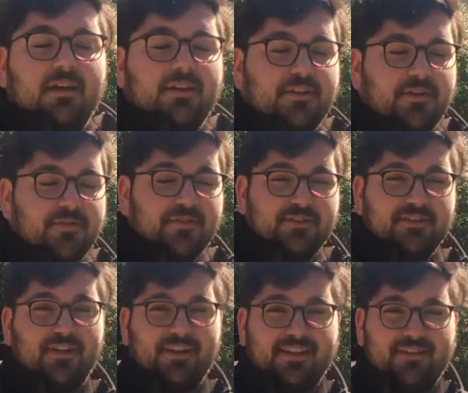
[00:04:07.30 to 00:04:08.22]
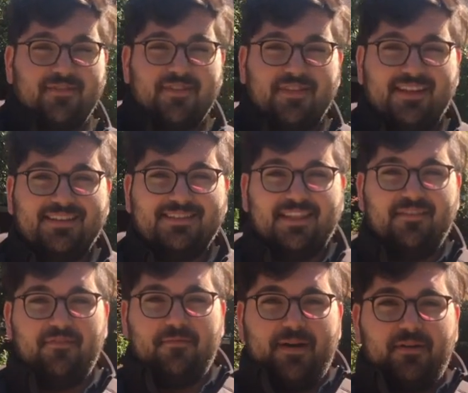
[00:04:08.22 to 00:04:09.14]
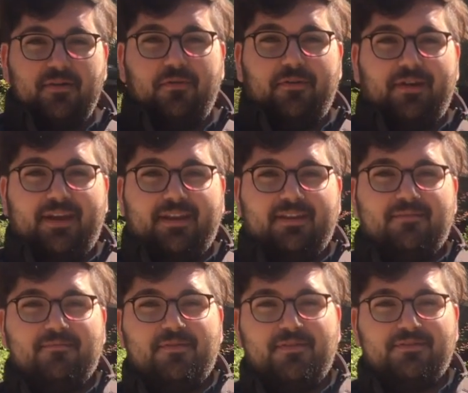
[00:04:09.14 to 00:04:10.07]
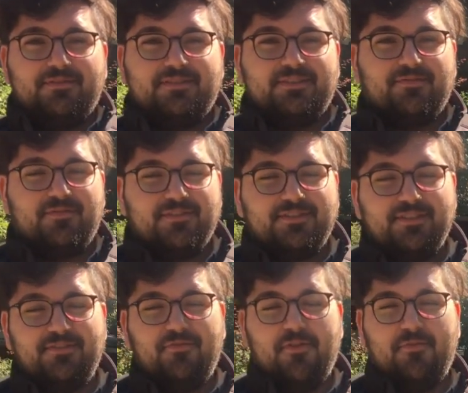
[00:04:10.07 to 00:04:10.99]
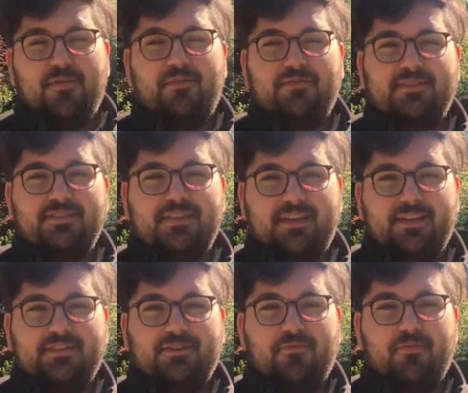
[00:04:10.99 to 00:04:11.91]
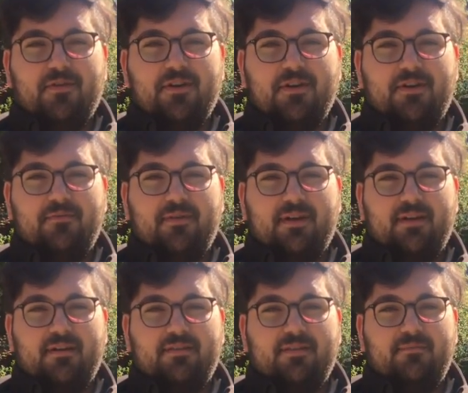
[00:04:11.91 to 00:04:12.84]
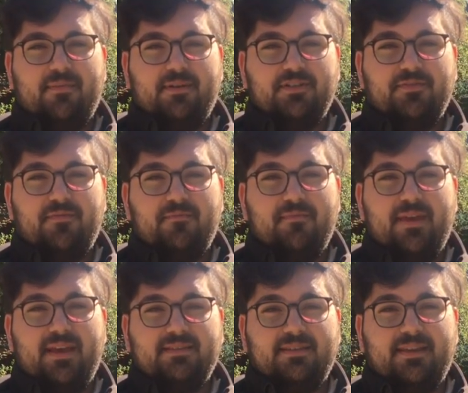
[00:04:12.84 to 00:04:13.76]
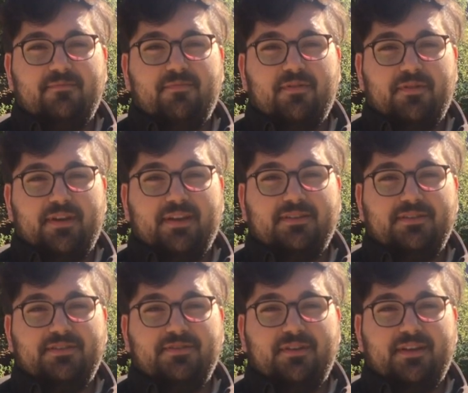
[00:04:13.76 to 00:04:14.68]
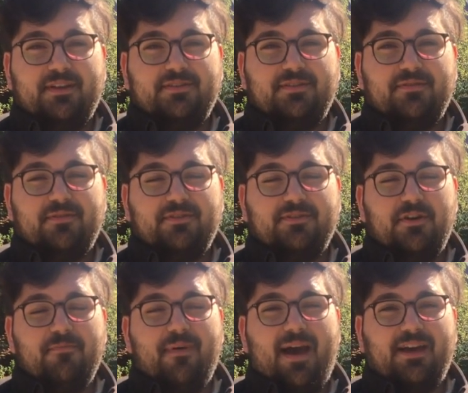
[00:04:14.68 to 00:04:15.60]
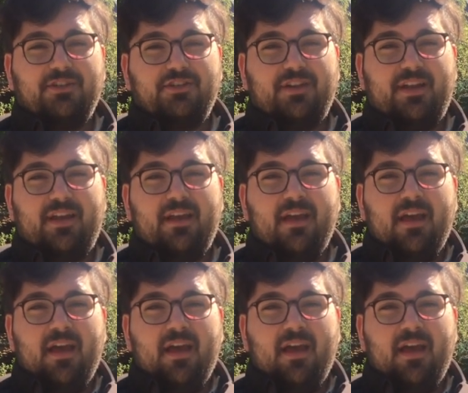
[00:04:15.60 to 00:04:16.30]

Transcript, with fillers: you know, there's a lot of different things I love about Cloyne. Most, first and foremost, is getting to work with a bunch of amazing, brilliant students who are so passionate